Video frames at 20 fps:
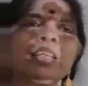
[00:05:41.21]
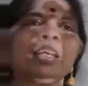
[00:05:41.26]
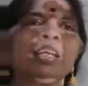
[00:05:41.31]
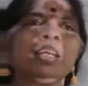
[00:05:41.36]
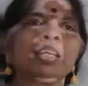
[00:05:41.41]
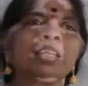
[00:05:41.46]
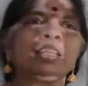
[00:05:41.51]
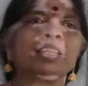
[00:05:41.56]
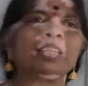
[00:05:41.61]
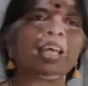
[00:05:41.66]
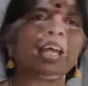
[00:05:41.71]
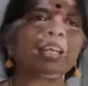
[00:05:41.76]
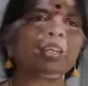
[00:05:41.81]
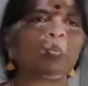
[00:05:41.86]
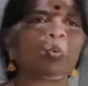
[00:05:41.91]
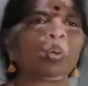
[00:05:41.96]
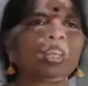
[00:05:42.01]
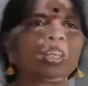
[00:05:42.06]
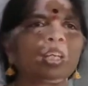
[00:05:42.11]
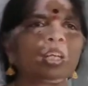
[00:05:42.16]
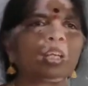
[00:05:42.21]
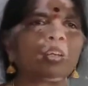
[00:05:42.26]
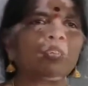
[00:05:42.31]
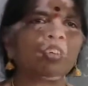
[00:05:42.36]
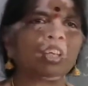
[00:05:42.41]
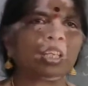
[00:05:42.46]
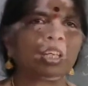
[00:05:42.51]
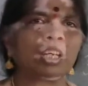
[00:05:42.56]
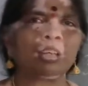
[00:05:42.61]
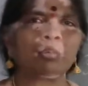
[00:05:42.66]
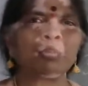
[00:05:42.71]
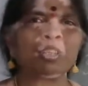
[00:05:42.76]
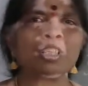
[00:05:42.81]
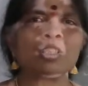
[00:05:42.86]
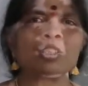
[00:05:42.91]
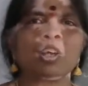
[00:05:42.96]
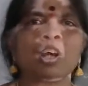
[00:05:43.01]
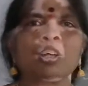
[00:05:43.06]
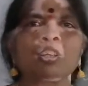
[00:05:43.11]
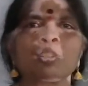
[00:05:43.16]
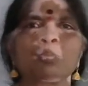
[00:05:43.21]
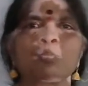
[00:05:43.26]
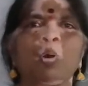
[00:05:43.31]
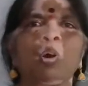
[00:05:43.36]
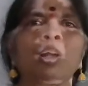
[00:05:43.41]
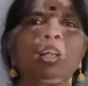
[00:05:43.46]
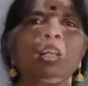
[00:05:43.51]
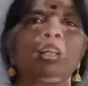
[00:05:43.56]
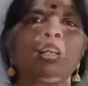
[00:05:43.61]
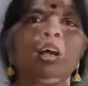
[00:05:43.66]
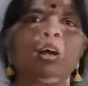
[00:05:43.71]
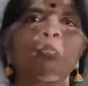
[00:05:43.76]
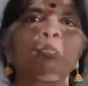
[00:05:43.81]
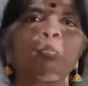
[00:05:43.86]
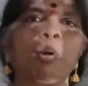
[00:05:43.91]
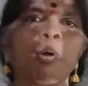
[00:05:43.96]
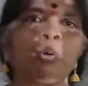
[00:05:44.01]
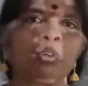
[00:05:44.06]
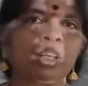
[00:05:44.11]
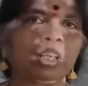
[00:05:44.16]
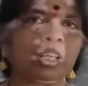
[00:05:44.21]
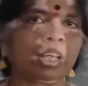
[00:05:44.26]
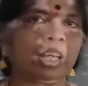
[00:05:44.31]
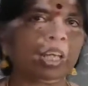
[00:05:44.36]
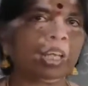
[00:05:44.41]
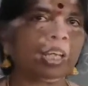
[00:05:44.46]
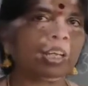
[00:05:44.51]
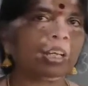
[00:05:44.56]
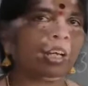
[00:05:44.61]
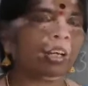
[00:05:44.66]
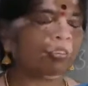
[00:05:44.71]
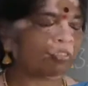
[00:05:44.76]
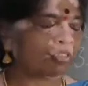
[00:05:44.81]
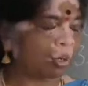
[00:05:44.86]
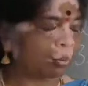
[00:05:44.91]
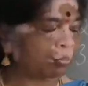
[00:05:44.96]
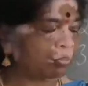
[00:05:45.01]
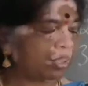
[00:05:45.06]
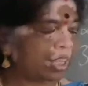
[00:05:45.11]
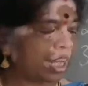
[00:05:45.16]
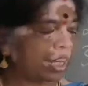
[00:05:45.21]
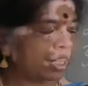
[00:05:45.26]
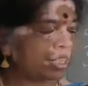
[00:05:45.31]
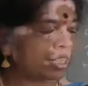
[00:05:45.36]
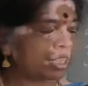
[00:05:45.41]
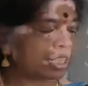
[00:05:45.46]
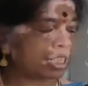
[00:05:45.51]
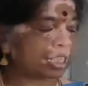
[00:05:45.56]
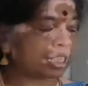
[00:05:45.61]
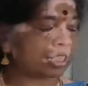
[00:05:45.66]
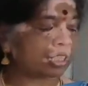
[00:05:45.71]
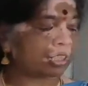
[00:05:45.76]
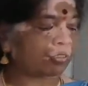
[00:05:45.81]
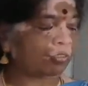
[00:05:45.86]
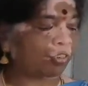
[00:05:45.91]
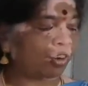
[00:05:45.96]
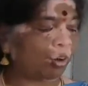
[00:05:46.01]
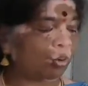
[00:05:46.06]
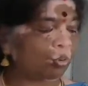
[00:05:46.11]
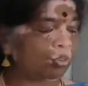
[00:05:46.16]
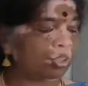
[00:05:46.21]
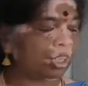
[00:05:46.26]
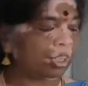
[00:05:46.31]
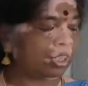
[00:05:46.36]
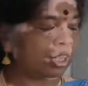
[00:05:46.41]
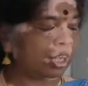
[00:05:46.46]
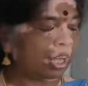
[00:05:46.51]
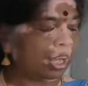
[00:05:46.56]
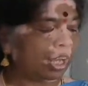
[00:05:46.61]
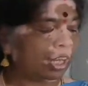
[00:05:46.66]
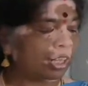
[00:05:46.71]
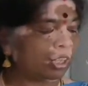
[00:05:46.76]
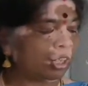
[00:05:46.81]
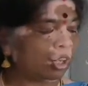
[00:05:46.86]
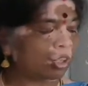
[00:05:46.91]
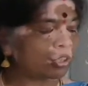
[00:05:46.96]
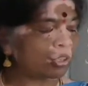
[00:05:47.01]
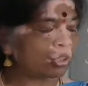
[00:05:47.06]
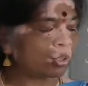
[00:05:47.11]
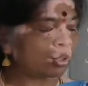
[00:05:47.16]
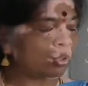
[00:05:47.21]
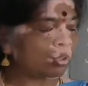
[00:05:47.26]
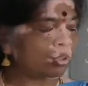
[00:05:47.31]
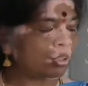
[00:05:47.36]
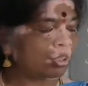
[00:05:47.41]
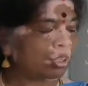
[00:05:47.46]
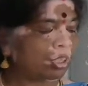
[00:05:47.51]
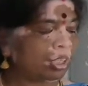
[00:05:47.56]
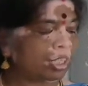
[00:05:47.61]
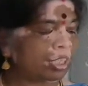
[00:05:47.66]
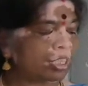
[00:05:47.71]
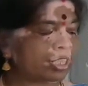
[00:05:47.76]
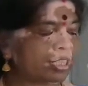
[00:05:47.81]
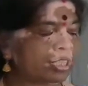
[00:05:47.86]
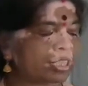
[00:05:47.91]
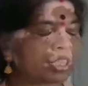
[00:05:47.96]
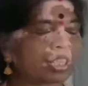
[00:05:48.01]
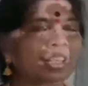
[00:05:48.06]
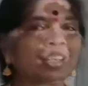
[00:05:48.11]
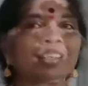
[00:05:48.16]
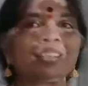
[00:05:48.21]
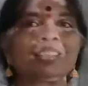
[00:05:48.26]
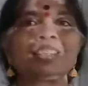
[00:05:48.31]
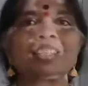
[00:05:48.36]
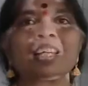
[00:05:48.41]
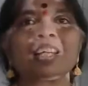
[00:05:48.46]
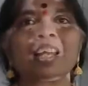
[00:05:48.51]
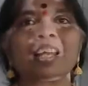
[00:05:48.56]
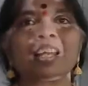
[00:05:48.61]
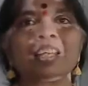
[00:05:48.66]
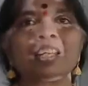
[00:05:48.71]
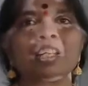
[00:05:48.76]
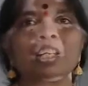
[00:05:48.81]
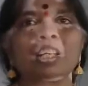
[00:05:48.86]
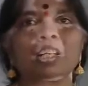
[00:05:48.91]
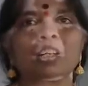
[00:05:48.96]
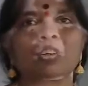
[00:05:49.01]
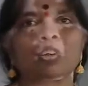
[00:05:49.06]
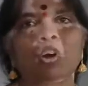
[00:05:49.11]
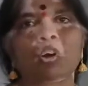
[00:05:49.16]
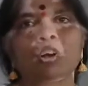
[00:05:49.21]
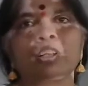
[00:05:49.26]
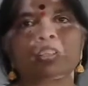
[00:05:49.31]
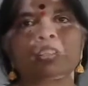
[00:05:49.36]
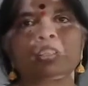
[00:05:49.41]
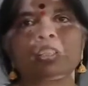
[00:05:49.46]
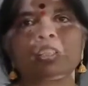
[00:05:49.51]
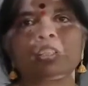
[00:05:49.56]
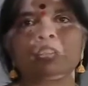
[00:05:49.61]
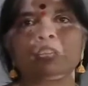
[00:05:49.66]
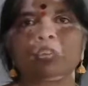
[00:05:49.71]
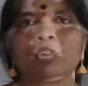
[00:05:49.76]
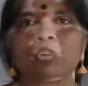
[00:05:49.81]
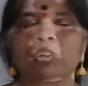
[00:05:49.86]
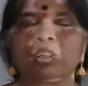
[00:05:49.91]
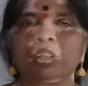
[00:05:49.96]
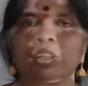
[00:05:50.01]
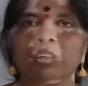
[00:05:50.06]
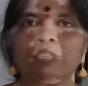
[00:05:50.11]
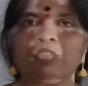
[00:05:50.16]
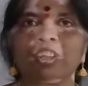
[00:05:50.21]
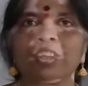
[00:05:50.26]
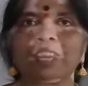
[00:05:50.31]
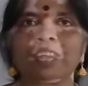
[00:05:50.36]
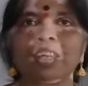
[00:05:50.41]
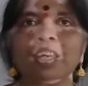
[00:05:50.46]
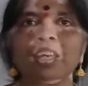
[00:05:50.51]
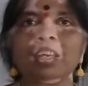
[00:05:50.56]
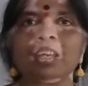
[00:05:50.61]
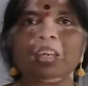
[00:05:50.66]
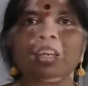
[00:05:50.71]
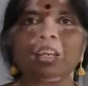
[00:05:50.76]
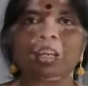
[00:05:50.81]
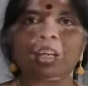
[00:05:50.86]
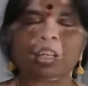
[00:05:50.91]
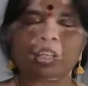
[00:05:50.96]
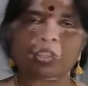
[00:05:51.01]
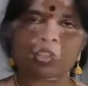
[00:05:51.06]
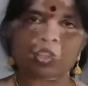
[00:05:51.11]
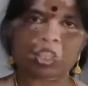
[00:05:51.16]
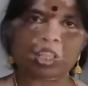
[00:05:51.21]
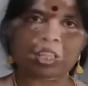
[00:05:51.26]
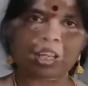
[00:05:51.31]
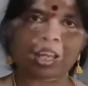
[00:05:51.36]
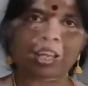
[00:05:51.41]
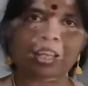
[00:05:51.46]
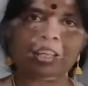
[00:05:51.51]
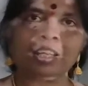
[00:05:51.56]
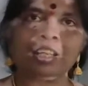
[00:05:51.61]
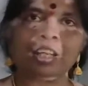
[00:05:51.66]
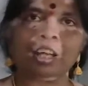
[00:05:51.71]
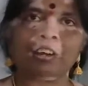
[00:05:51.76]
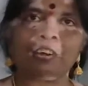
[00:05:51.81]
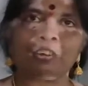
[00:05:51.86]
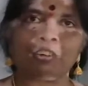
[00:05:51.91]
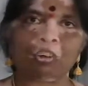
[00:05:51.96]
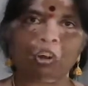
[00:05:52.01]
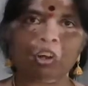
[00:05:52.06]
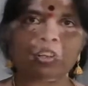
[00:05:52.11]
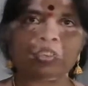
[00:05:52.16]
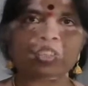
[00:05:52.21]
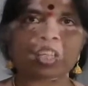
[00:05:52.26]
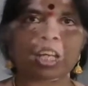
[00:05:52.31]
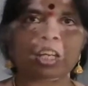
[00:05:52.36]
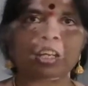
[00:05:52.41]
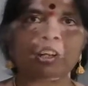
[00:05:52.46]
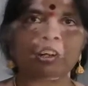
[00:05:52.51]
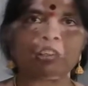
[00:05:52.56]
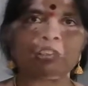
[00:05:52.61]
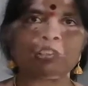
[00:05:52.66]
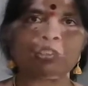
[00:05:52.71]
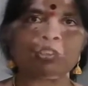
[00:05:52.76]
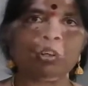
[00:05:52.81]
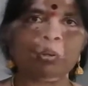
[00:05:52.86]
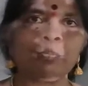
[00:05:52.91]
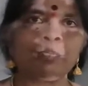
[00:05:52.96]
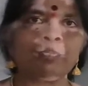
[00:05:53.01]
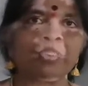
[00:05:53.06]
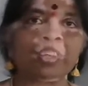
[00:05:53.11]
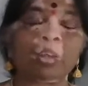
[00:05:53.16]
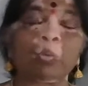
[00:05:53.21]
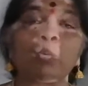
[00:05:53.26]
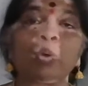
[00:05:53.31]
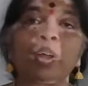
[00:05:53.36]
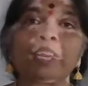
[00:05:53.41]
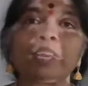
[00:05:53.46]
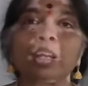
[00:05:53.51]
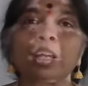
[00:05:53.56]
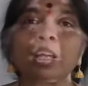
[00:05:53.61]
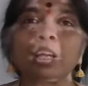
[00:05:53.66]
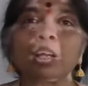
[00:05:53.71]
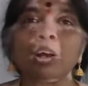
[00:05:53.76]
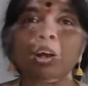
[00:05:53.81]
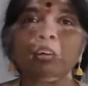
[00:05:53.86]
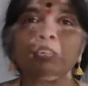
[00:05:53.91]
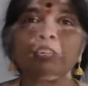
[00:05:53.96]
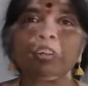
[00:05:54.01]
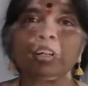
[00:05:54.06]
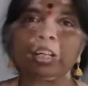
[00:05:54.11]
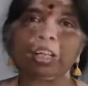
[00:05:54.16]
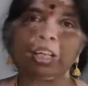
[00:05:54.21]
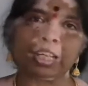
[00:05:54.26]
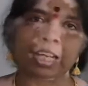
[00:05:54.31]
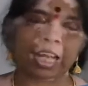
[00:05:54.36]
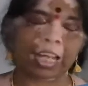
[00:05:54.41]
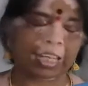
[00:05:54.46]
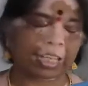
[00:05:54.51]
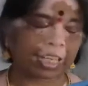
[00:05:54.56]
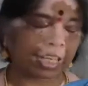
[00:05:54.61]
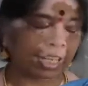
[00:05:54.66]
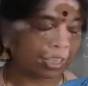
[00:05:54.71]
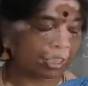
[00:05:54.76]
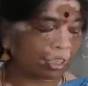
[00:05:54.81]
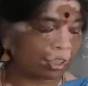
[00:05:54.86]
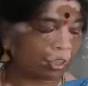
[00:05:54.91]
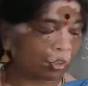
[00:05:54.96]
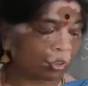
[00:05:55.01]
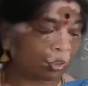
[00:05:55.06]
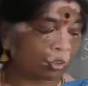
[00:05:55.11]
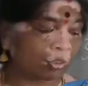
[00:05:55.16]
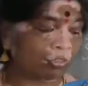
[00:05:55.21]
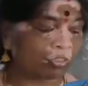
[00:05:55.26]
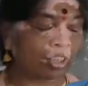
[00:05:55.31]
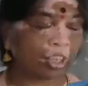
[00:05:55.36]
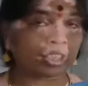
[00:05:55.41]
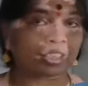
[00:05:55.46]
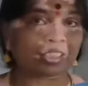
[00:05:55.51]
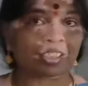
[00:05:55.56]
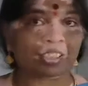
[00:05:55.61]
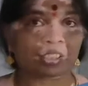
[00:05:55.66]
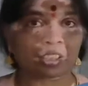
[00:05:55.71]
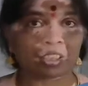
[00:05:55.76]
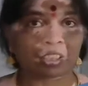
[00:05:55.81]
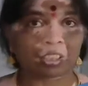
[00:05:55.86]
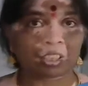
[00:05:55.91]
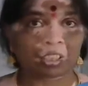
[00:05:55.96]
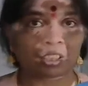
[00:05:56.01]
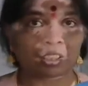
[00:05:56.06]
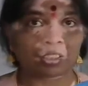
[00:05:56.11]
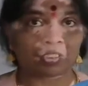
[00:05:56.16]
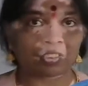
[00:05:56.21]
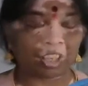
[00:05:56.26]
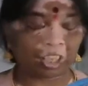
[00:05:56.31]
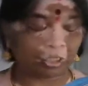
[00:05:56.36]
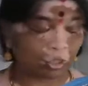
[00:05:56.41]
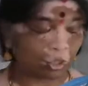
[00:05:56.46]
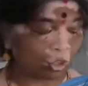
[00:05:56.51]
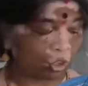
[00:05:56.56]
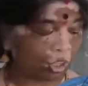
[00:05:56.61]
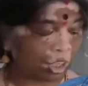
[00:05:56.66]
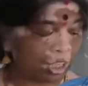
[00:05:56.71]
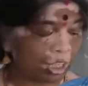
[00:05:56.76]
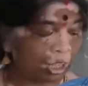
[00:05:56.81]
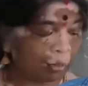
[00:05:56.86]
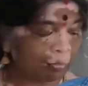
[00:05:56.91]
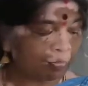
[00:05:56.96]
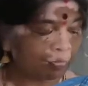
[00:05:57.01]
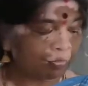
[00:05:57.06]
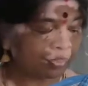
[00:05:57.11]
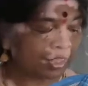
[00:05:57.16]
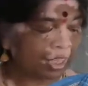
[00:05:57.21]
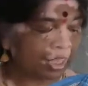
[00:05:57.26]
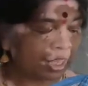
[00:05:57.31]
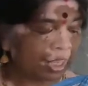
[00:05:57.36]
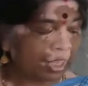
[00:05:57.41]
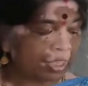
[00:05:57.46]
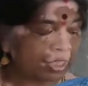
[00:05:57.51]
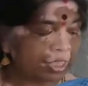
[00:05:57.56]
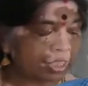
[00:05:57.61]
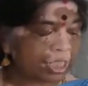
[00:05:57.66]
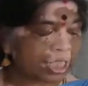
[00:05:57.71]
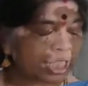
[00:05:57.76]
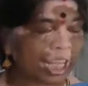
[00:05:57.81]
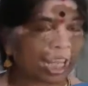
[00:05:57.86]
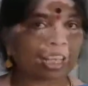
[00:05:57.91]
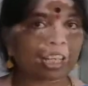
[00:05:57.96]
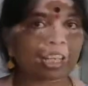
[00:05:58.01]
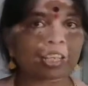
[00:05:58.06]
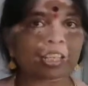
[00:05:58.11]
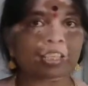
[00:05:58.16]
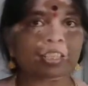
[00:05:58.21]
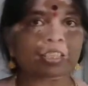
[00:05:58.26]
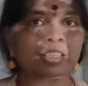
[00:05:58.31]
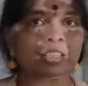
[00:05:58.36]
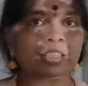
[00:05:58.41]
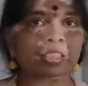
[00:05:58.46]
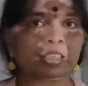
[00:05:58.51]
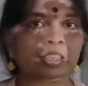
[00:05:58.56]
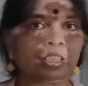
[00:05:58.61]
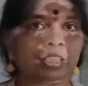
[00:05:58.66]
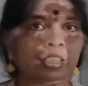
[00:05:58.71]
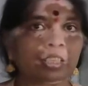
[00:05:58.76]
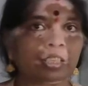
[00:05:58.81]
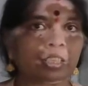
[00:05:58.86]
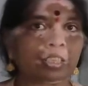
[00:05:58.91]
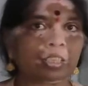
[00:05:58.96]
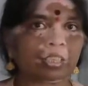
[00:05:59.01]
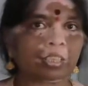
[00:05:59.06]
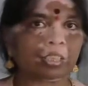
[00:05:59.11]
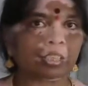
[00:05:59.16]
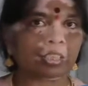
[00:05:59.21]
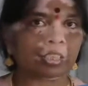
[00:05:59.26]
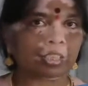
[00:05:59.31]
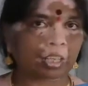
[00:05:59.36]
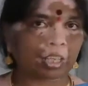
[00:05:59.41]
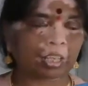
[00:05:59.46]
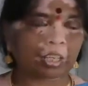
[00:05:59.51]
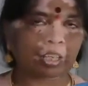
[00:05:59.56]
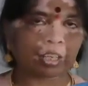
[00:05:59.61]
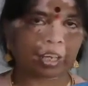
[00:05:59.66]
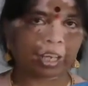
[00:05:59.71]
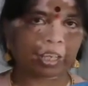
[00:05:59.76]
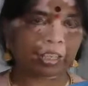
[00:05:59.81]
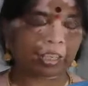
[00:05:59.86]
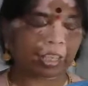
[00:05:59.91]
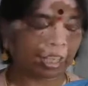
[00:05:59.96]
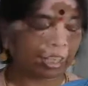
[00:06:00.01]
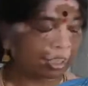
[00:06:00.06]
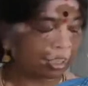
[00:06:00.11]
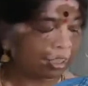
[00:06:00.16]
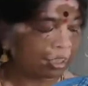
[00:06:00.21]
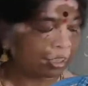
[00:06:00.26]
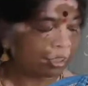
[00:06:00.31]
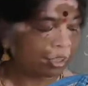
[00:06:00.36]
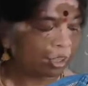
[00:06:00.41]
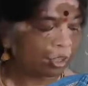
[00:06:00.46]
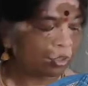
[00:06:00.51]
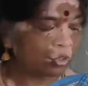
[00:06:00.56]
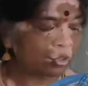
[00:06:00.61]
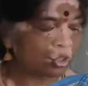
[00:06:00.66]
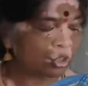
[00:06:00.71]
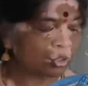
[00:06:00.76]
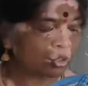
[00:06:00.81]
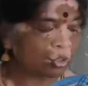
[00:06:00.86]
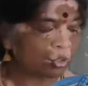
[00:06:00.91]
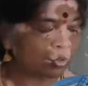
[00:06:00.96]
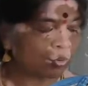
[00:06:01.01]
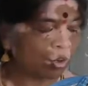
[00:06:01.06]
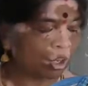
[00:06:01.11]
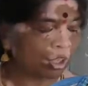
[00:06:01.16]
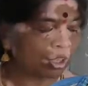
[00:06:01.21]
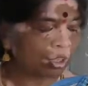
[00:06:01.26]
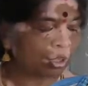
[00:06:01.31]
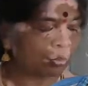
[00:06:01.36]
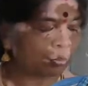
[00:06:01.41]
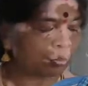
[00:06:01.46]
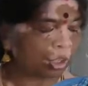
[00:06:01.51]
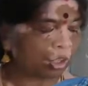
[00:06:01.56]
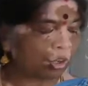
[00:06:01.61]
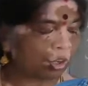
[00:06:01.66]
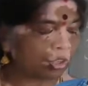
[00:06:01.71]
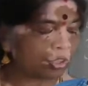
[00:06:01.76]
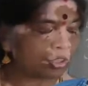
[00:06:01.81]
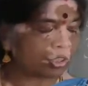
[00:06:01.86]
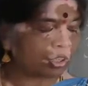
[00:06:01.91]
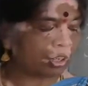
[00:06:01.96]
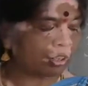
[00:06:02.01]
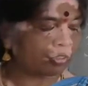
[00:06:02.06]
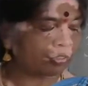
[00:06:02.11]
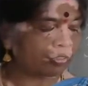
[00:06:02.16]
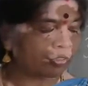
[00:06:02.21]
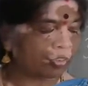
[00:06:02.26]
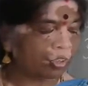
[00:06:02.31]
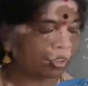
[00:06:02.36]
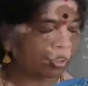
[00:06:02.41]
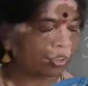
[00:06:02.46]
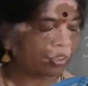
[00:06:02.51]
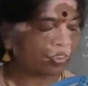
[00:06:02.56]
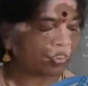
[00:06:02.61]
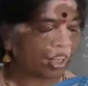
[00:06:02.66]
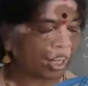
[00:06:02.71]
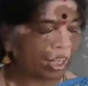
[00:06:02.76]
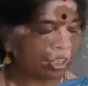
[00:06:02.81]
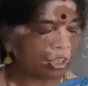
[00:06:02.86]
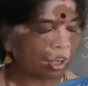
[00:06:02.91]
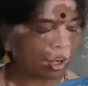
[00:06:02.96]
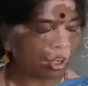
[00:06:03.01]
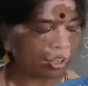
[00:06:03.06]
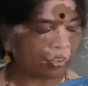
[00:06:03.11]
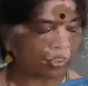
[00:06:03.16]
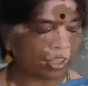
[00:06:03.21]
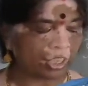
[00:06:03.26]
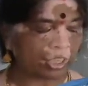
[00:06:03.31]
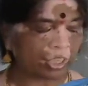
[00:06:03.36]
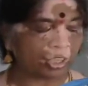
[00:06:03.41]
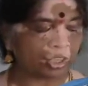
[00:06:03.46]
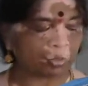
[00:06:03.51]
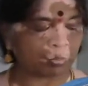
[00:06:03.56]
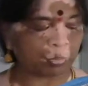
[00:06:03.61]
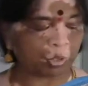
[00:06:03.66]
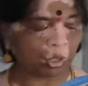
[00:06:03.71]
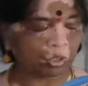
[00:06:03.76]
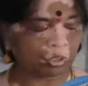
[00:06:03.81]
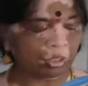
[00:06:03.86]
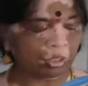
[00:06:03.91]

That weathering means small powder like. From that this is formed, and also it is crystalline rocks. So with the crystalline rocks and also weathering of granite, you will find this red soil. And this color is red color due to what? Because of red or reddish brown.